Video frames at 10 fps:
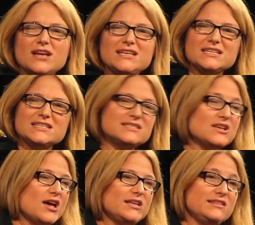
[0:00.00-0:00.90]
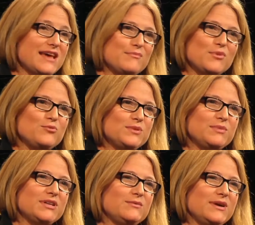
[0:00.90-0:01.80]
I didn't decide at that moment,
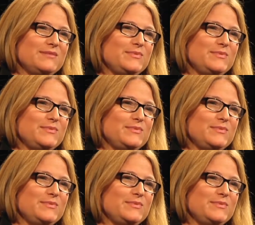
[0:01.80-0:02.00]
by the way,